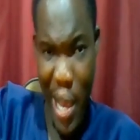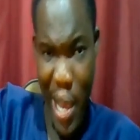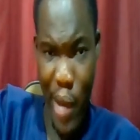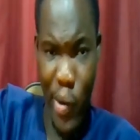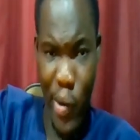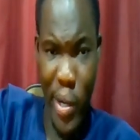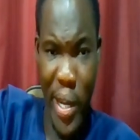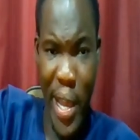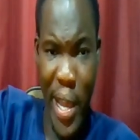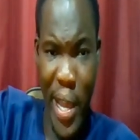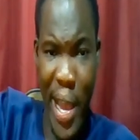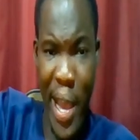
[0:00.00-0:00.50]
and
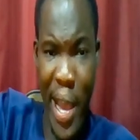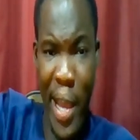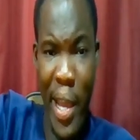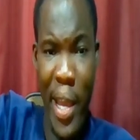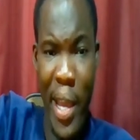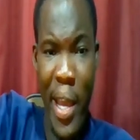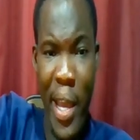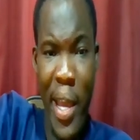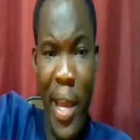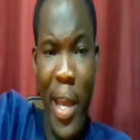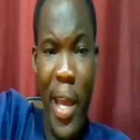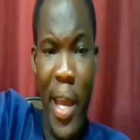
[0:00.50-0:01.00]
I will look at
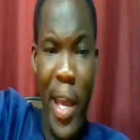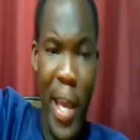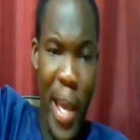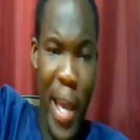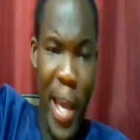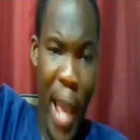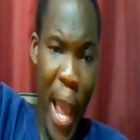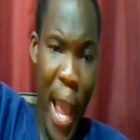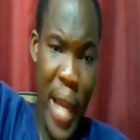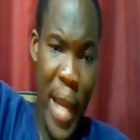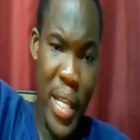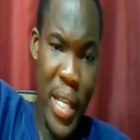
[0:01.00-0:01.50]
the two of
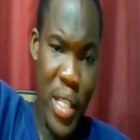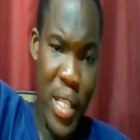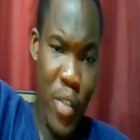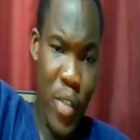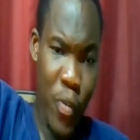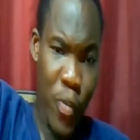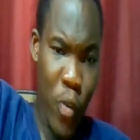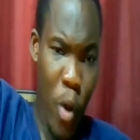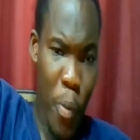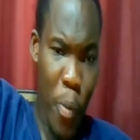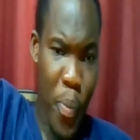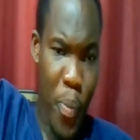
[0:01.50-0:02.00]
them
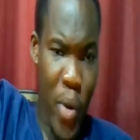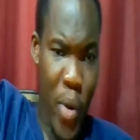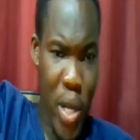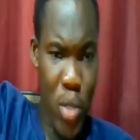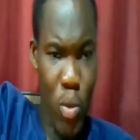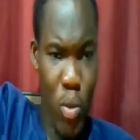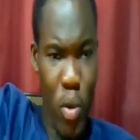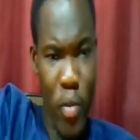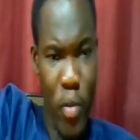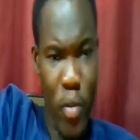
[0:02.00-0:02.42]
and see